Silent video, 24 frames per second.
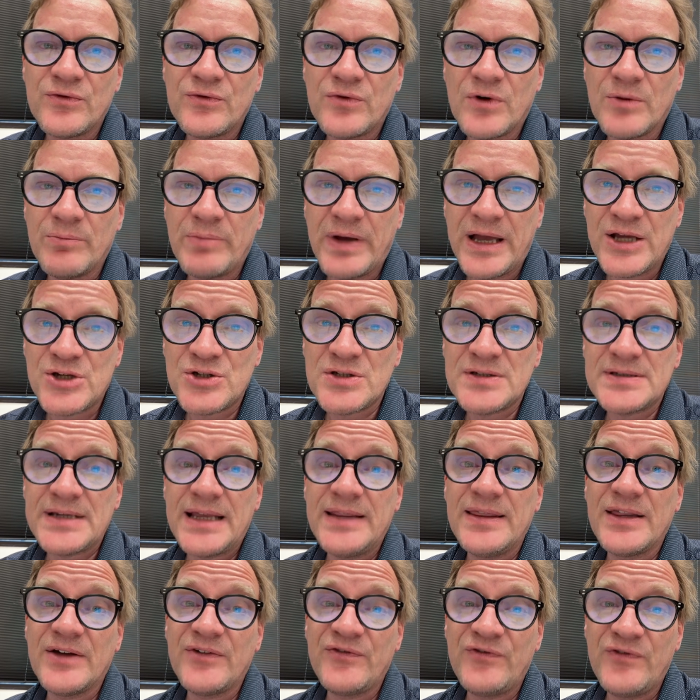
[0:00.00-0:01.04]
for patients
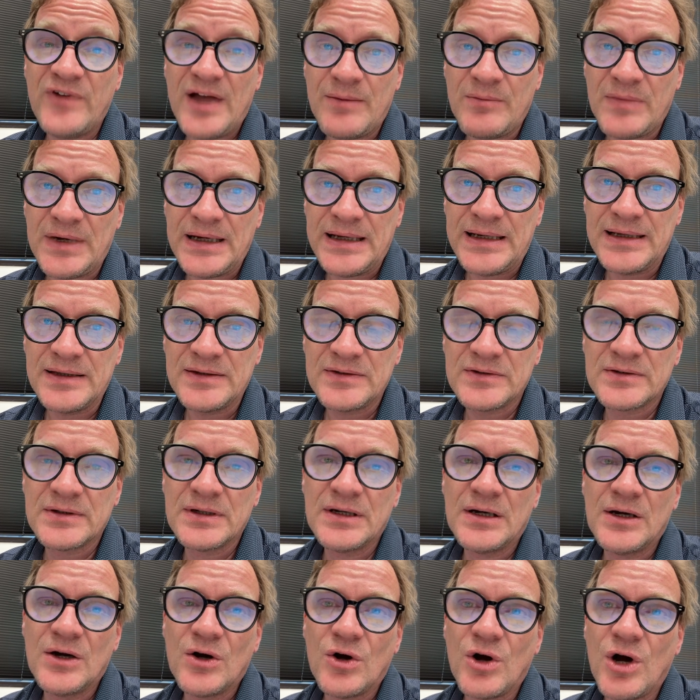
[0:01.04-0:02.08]
and their
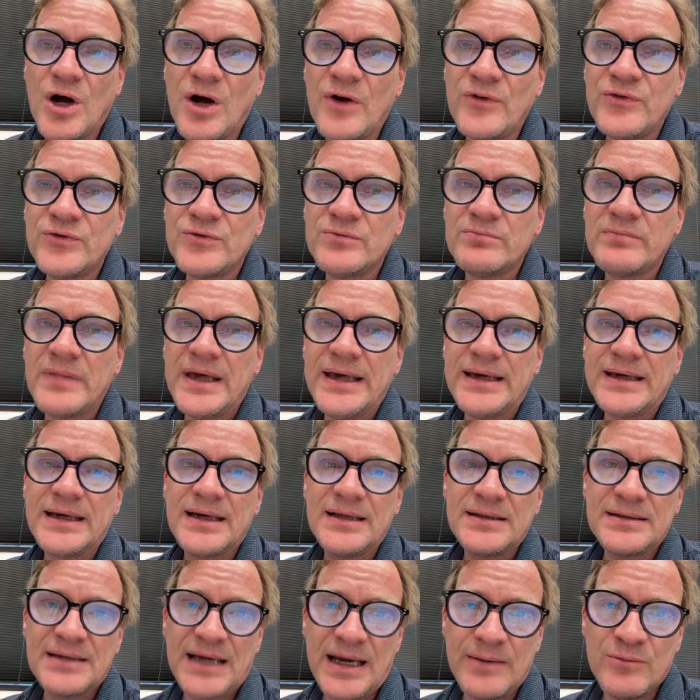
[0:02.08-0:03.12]
families often
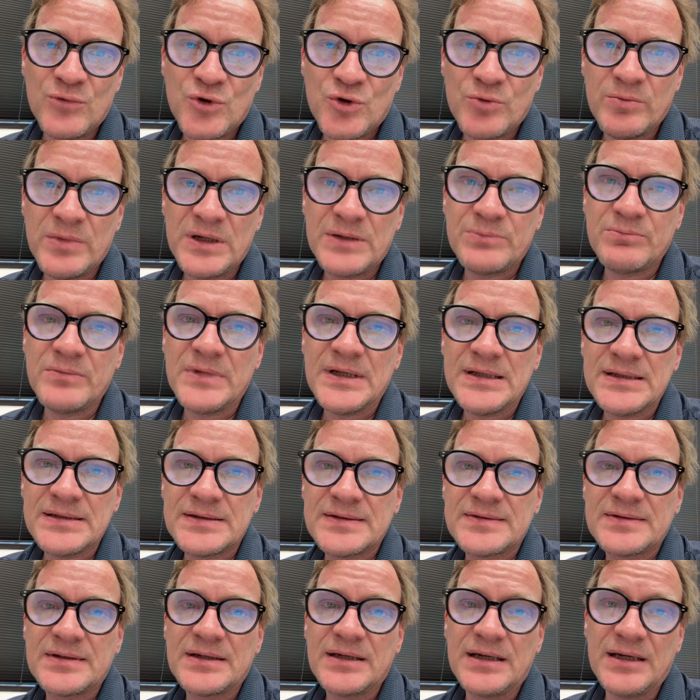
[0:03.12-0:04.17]
making time
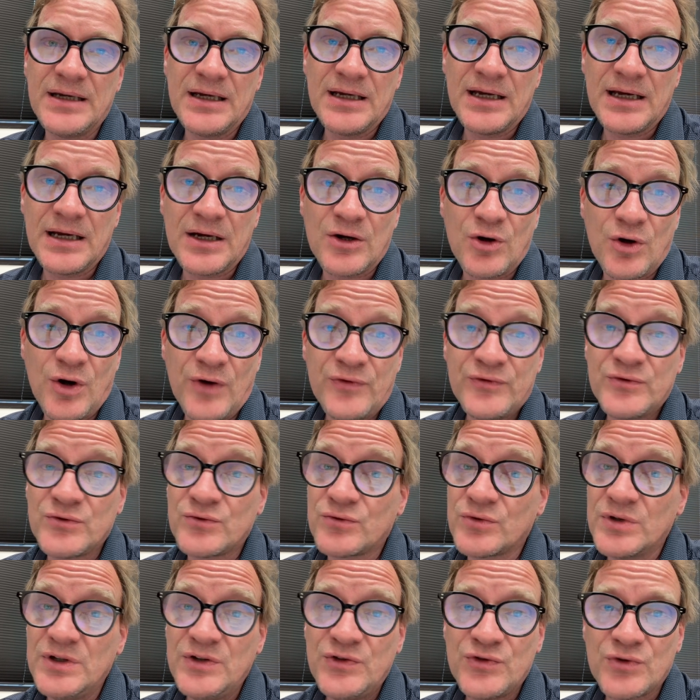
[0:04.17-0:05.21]
commitments,
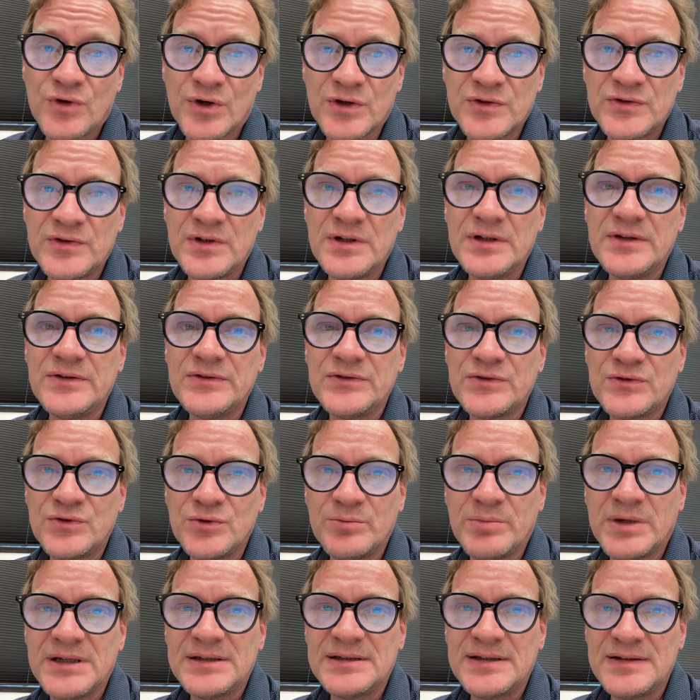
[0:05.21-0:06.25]
often resources
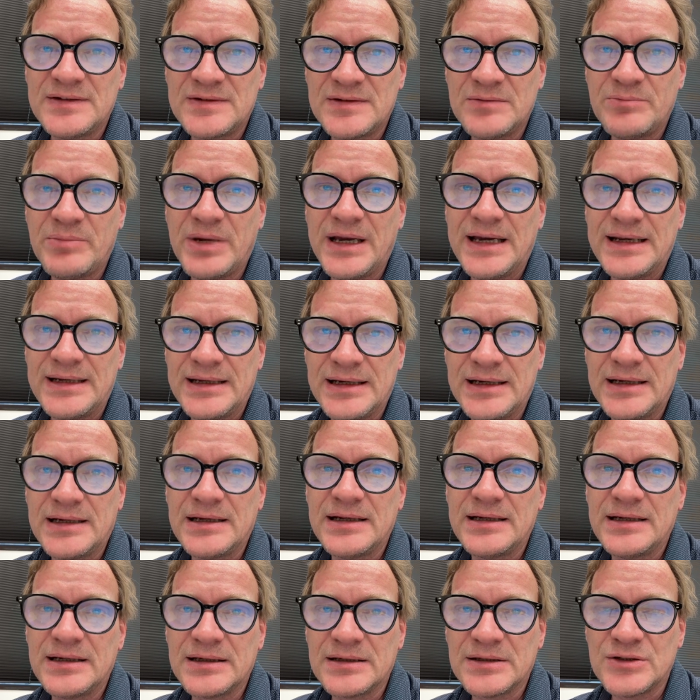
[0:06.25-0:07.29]
to participate in
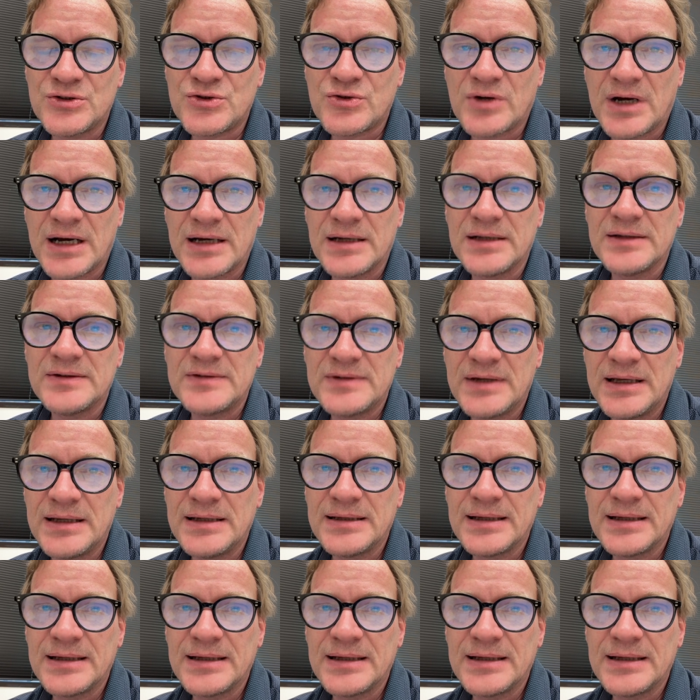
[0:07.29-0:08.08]
clinical trials.